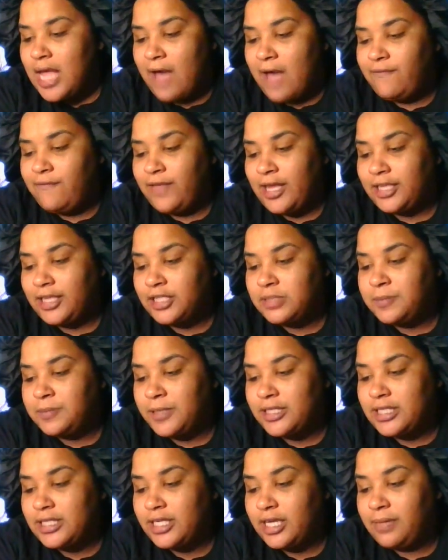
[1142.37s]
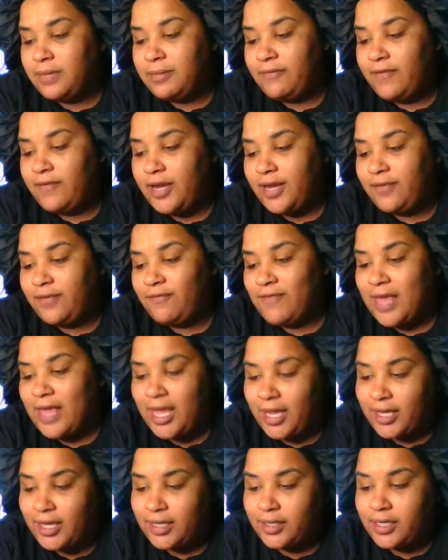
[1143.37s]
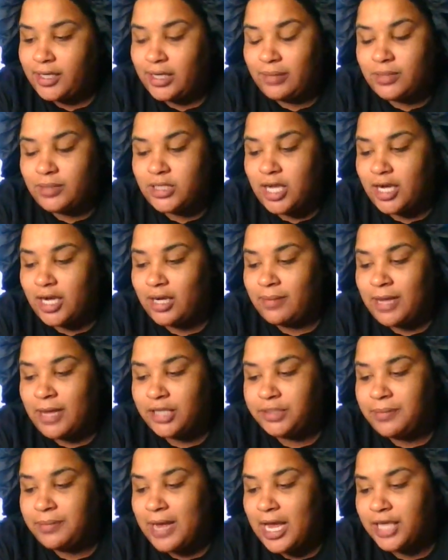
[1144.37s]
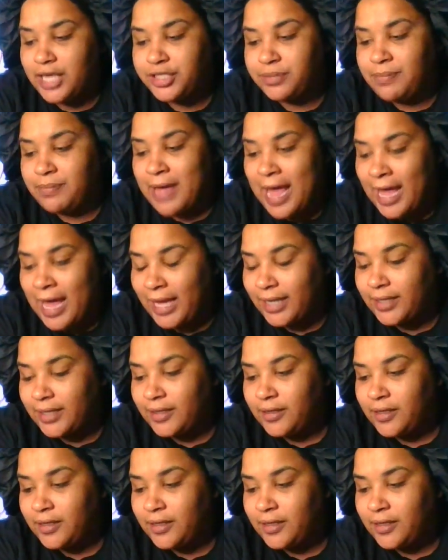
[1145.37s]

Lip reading: I feel like this person could have been very fake, could have been talking about you behind your back.